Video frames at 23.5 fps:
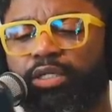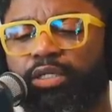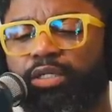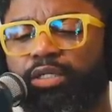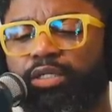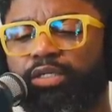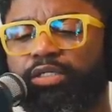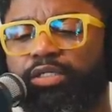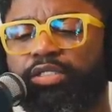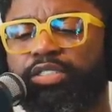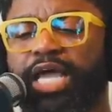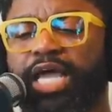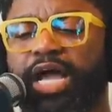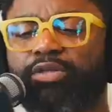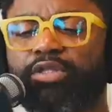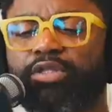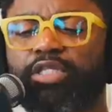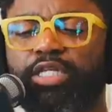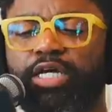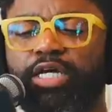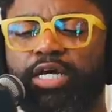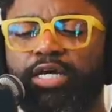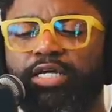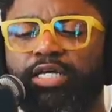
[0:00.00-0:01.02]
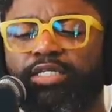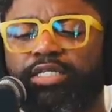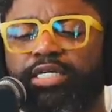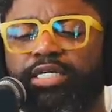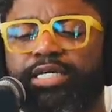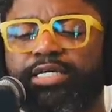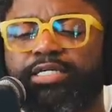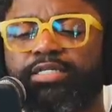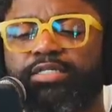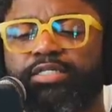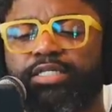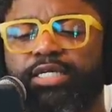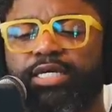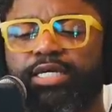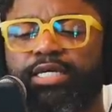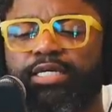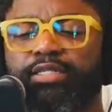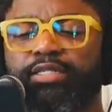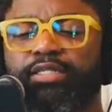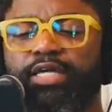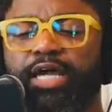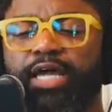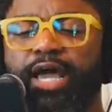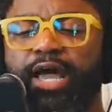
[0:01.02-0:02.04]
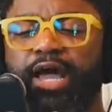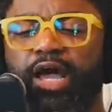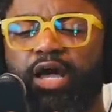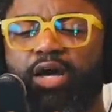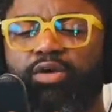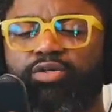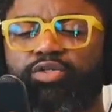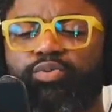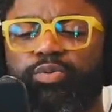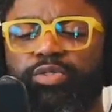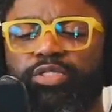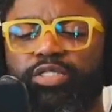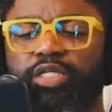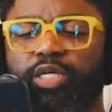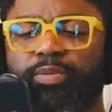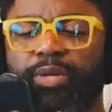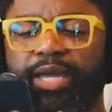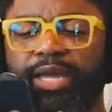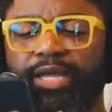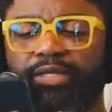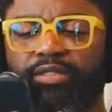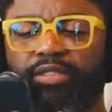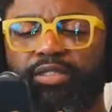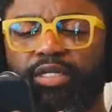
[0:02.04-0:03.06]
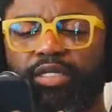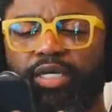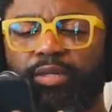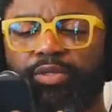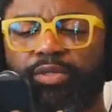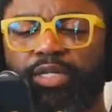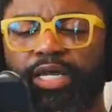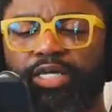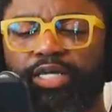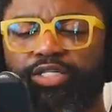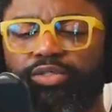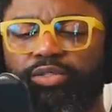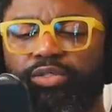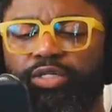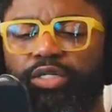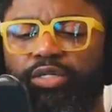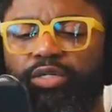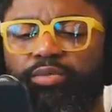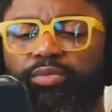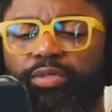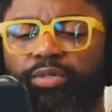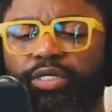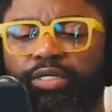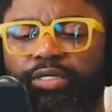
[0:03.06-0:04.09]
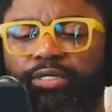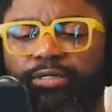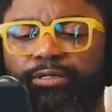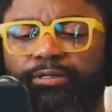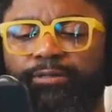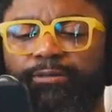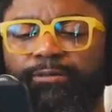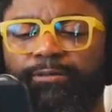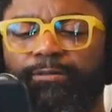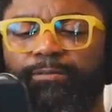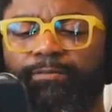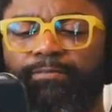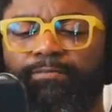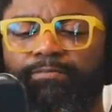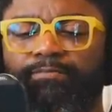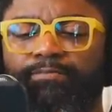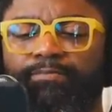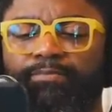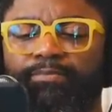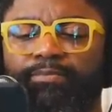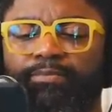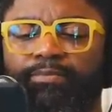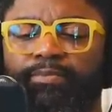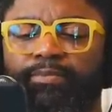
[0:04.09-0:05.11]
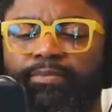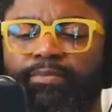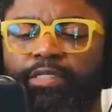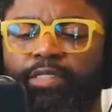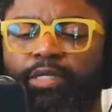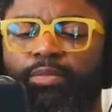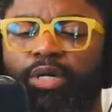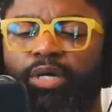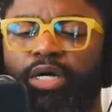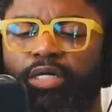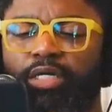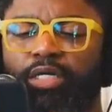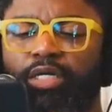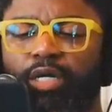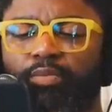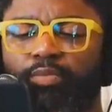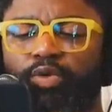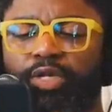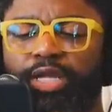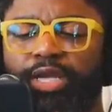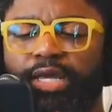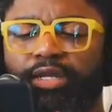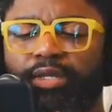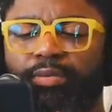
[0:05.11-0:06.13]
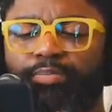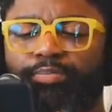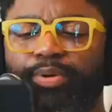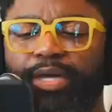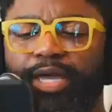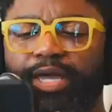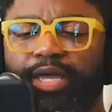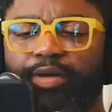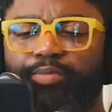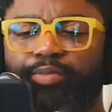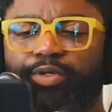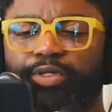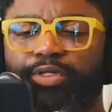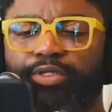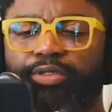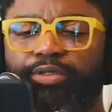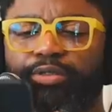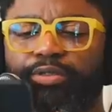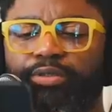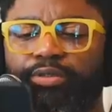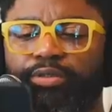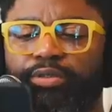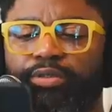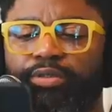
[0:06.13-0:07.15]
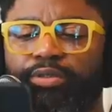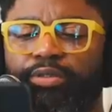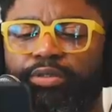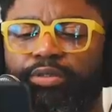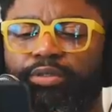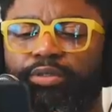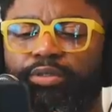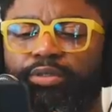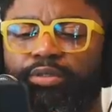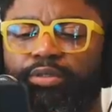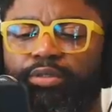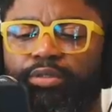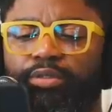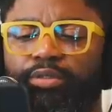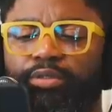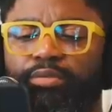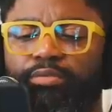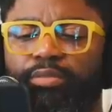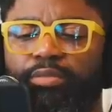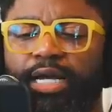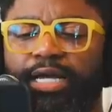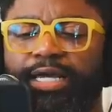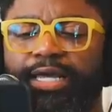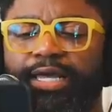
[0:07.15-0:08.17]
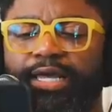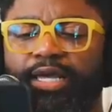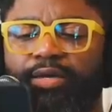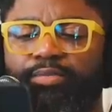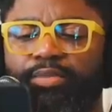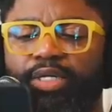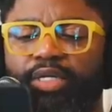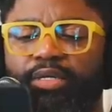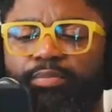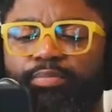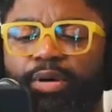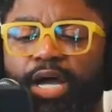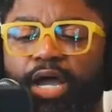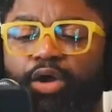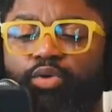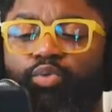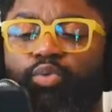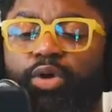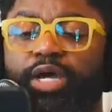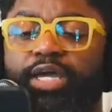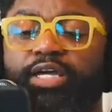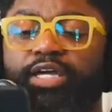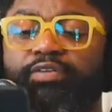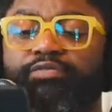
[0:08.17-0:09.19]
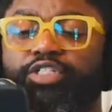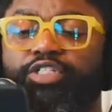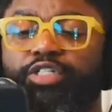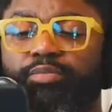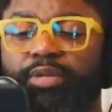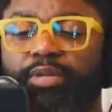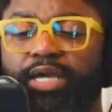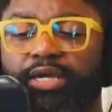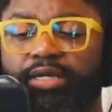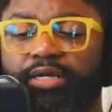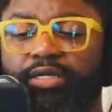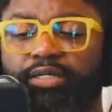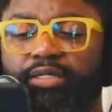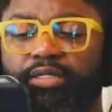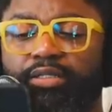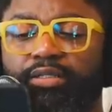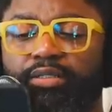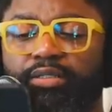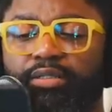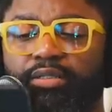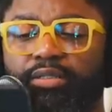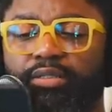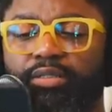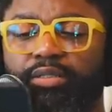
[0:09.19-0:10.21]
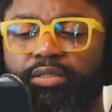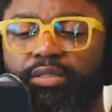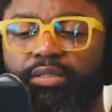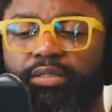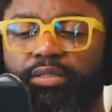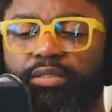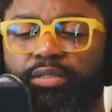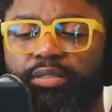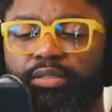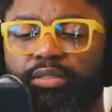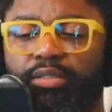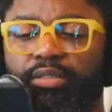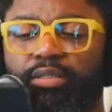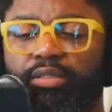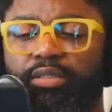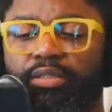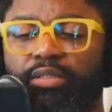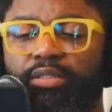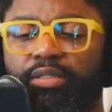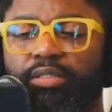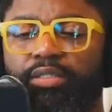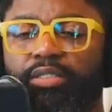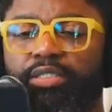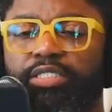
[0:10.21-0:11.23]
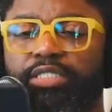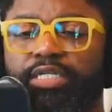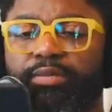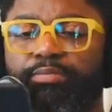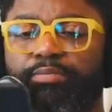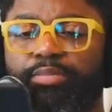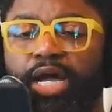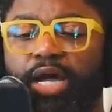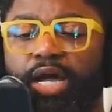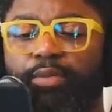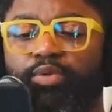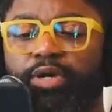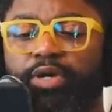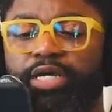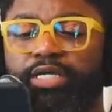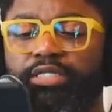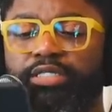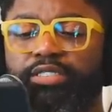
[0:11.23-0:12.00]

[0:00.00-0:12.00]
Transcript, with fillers: South London's in the house. What's up, Anthony? I'm glad you're here, man. Montgomery, Alabama. Miami by way of Jamaica, Zimbabwe and